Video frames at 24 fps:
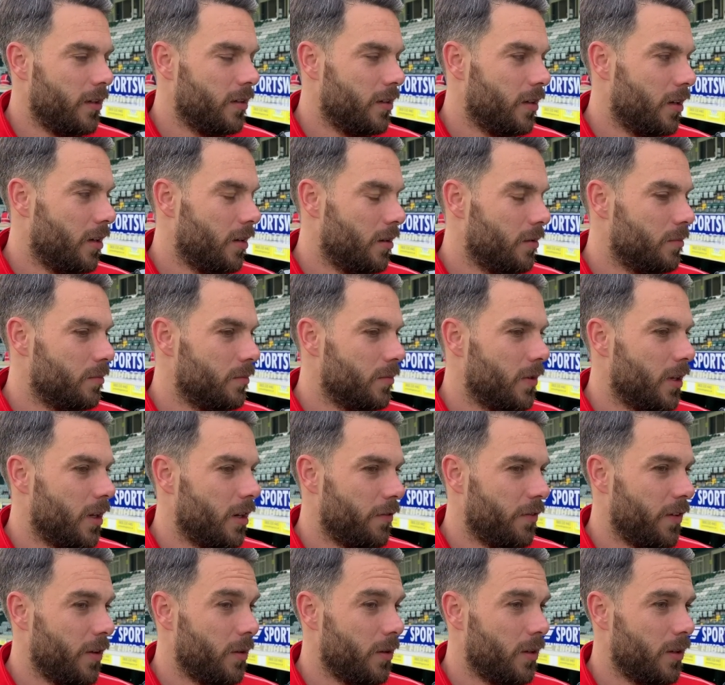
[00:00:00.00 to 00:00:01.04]
and I
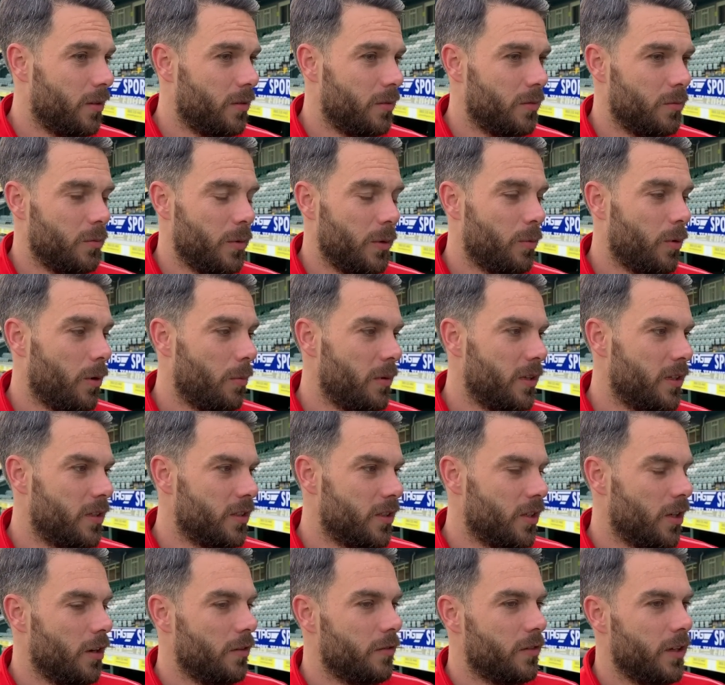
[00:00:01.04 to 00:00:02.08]
think we probably
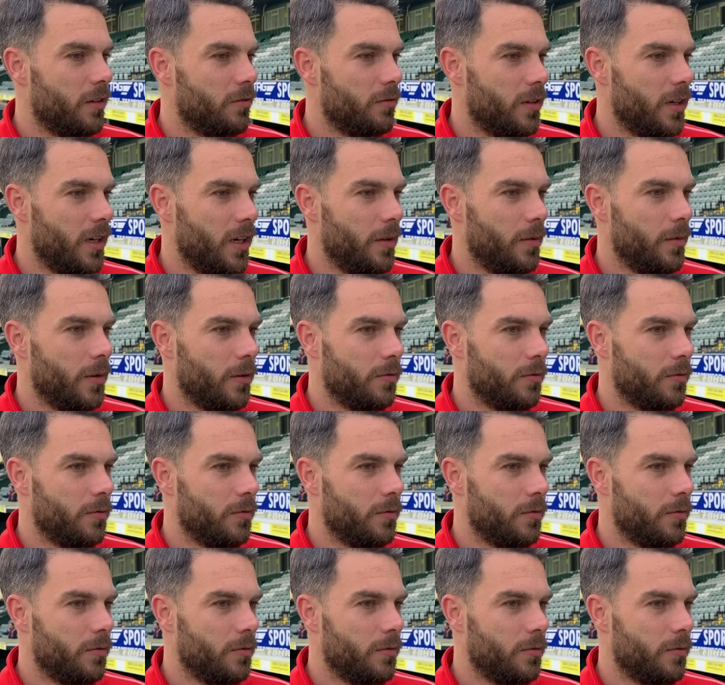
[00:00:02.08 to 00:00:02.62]
deserved it, really.